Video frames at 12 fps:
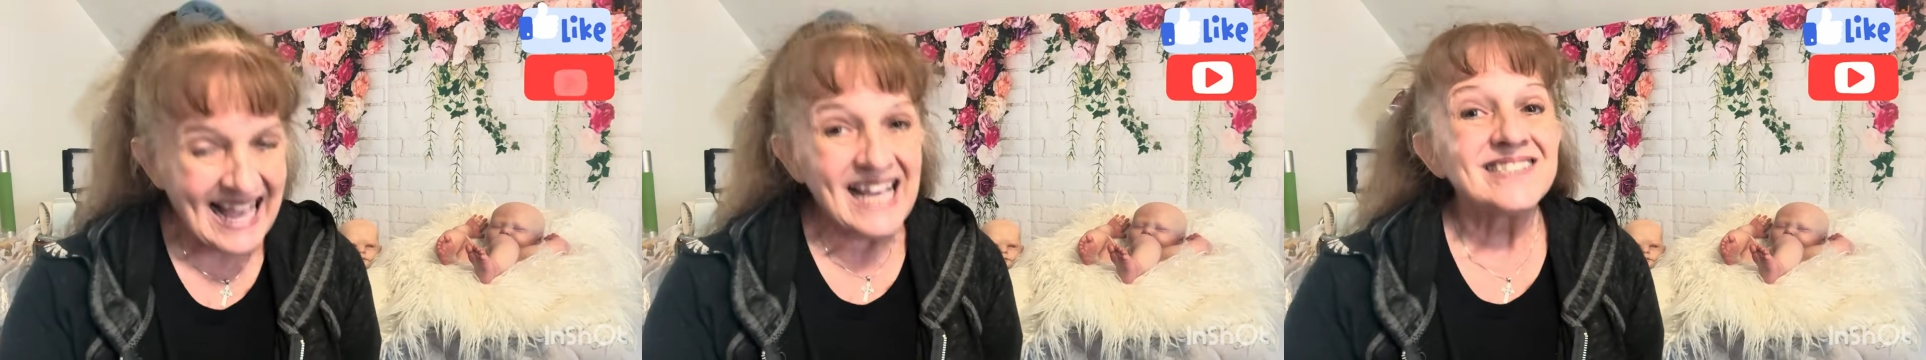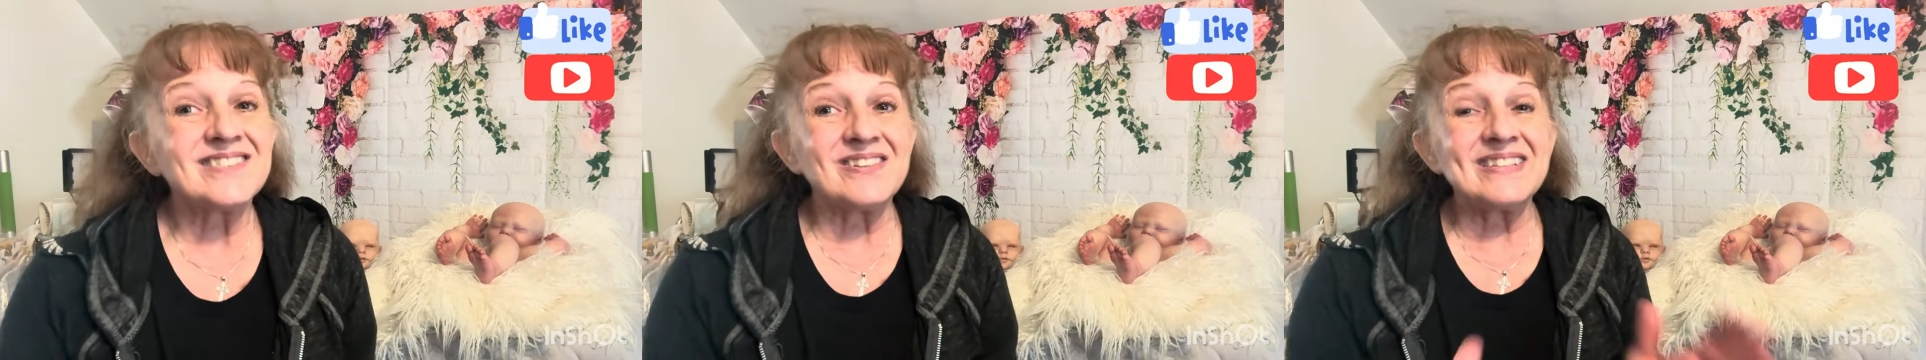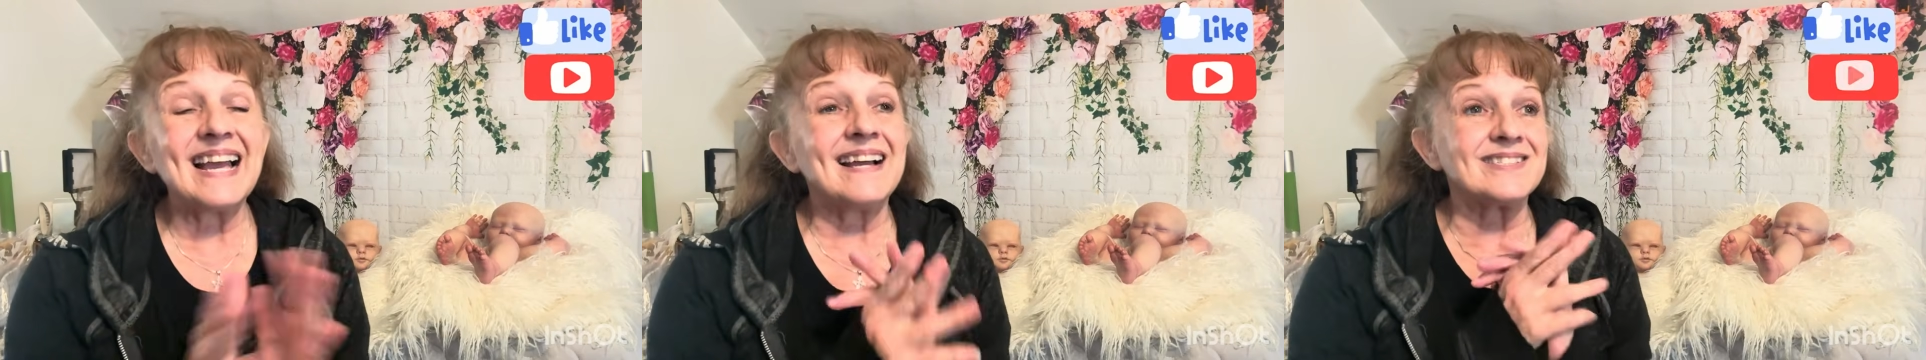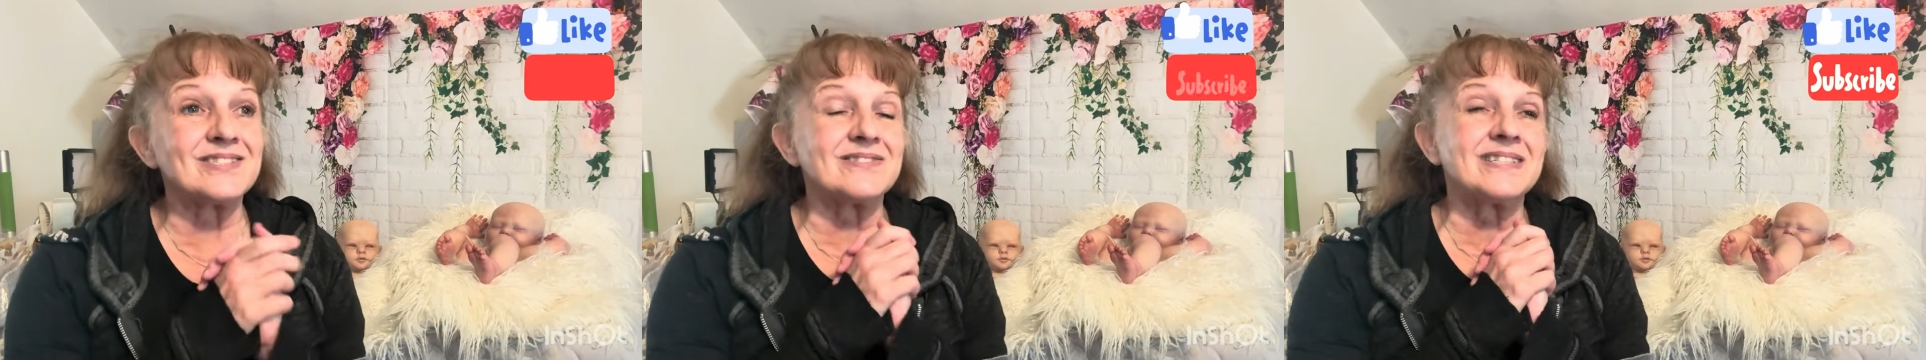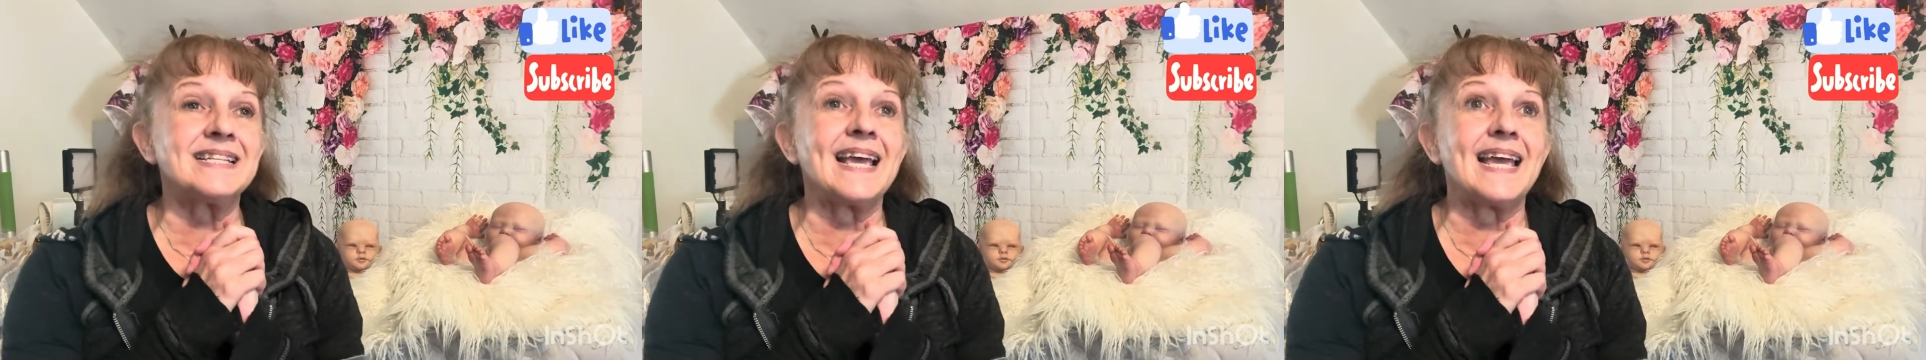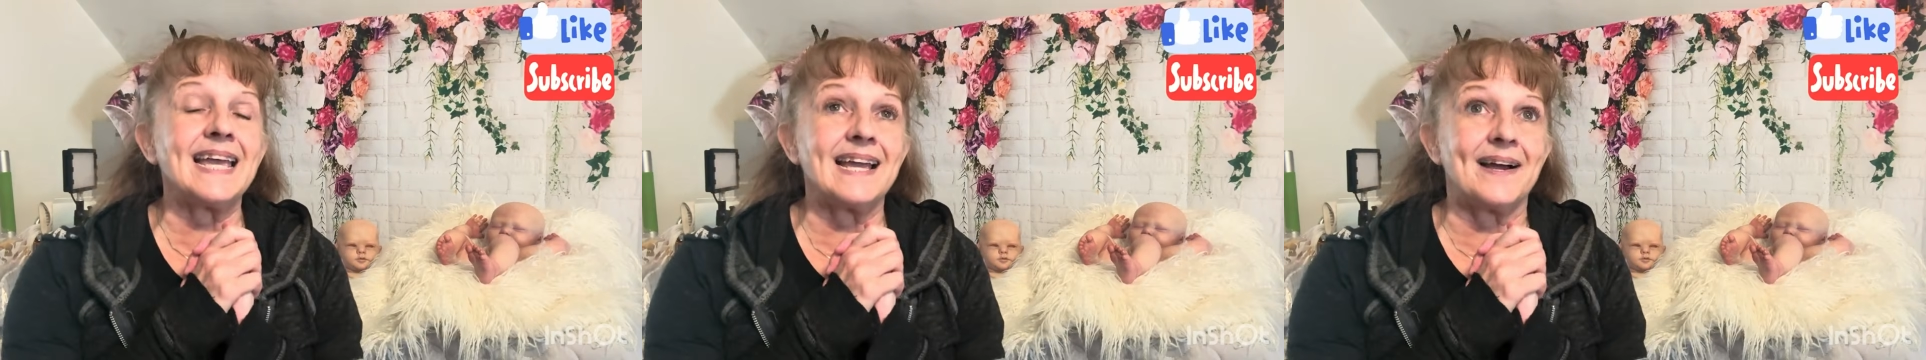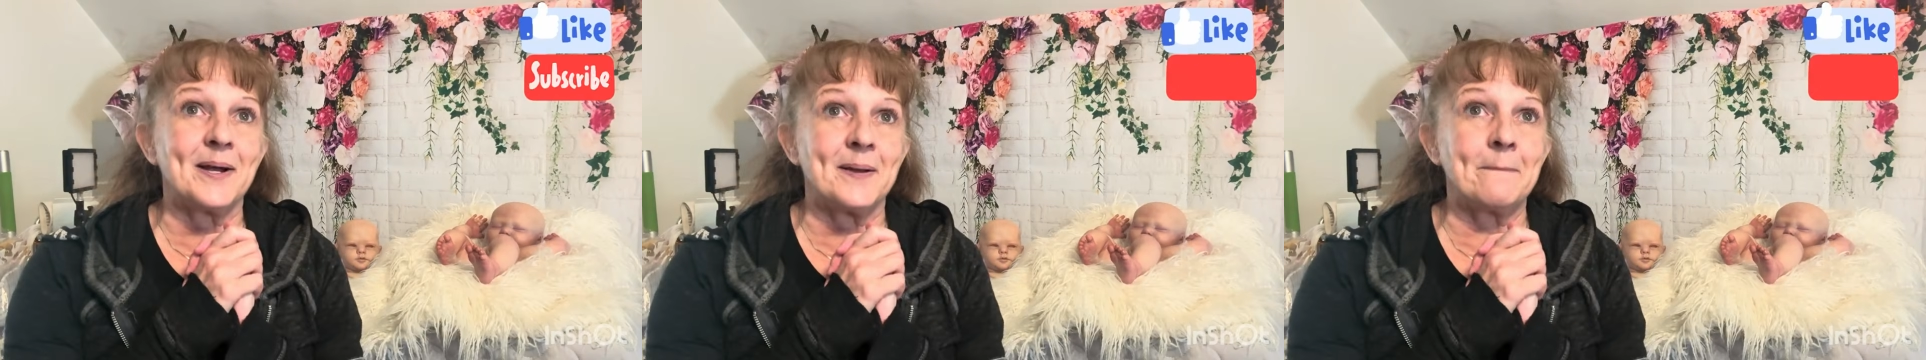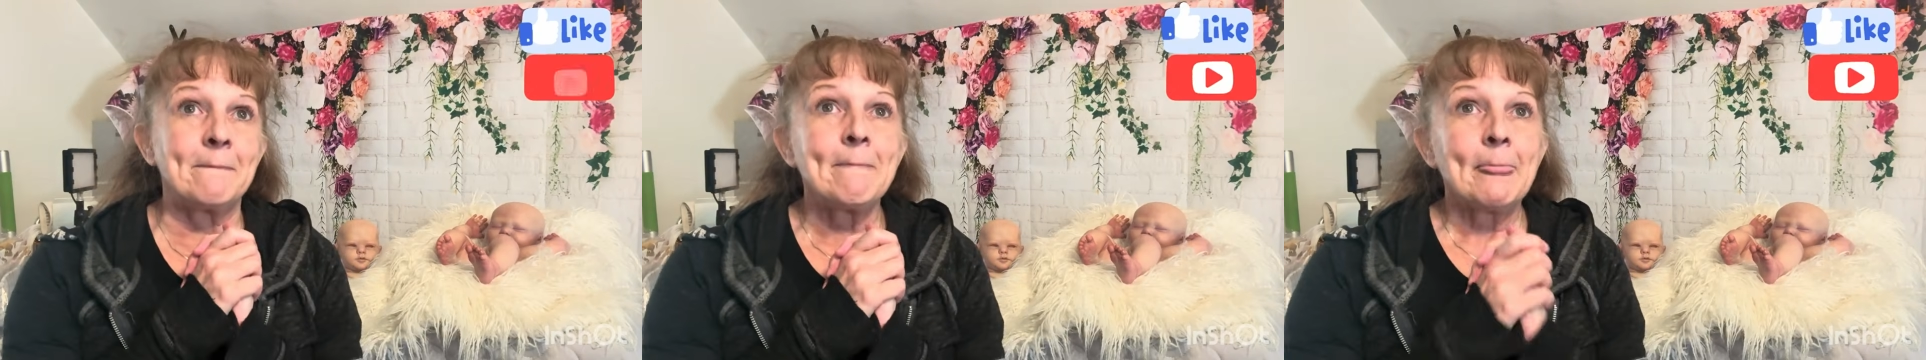so today,
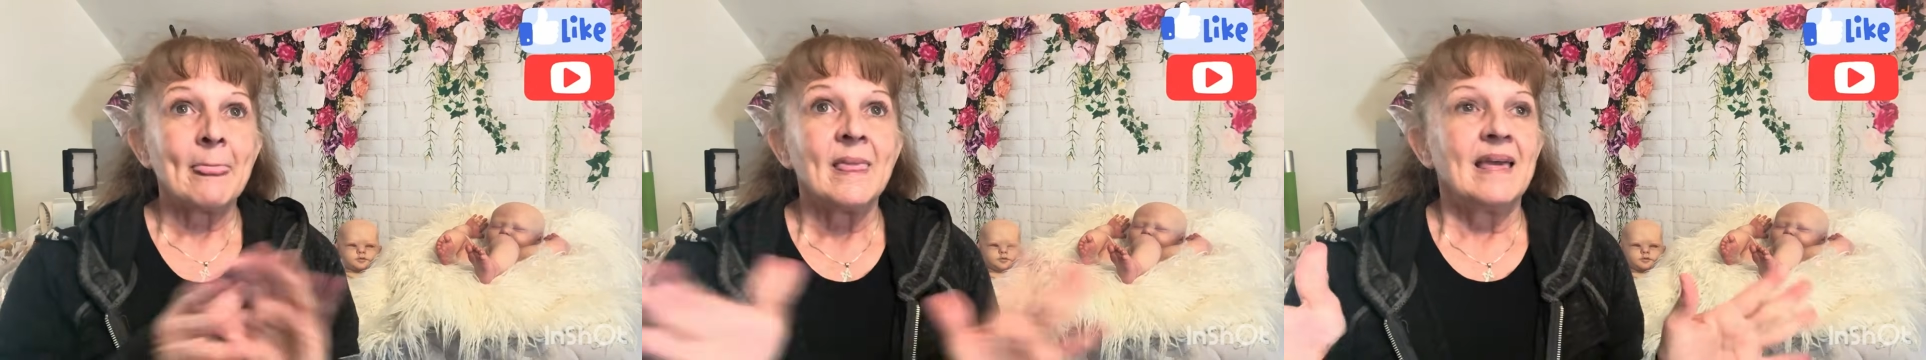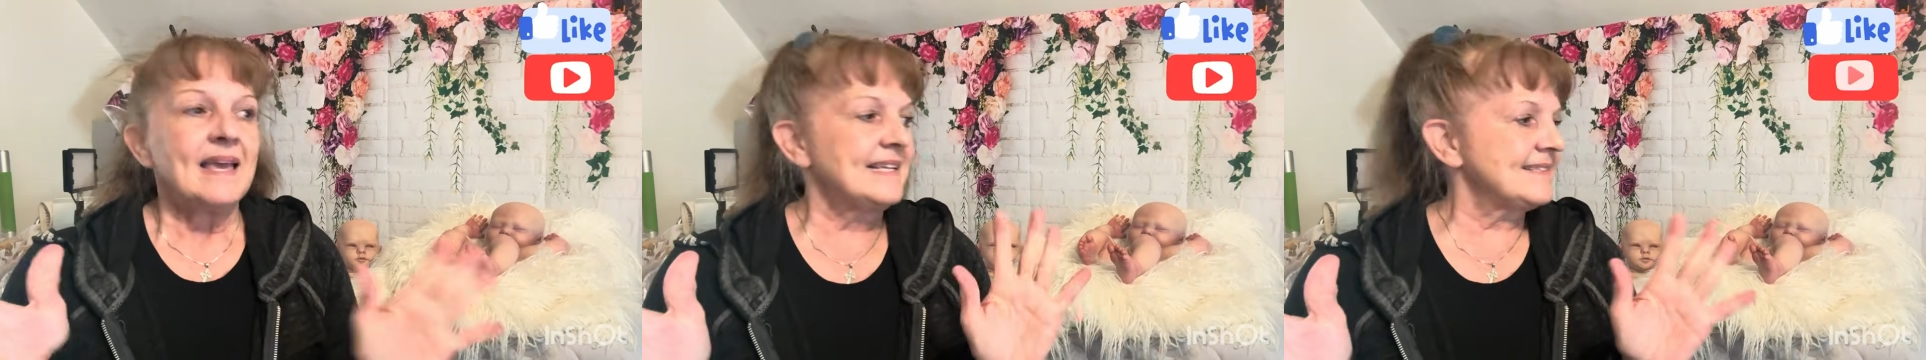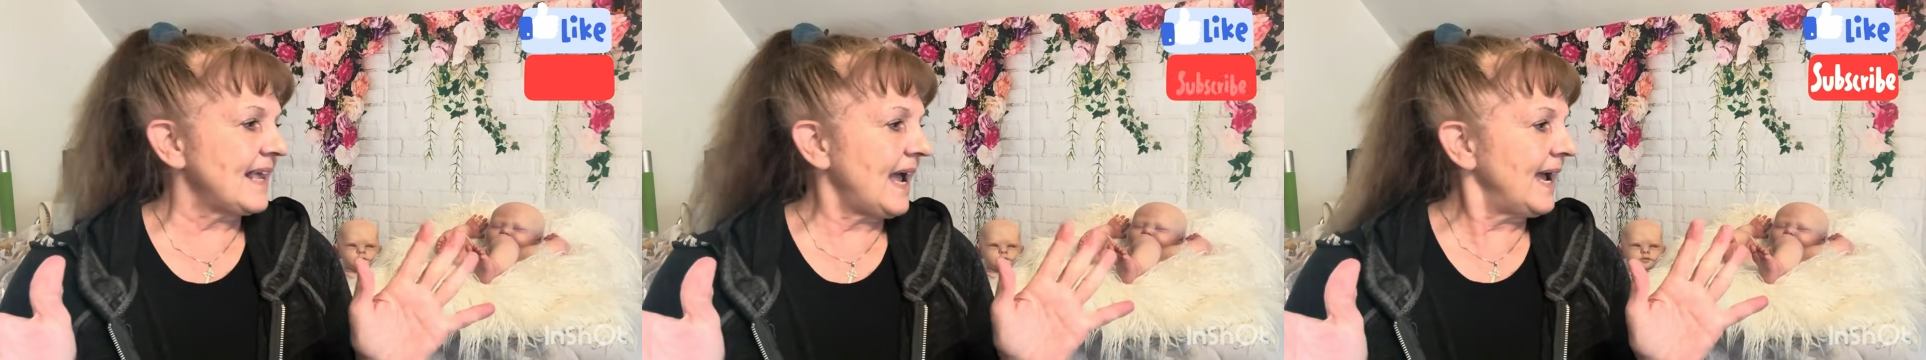it's,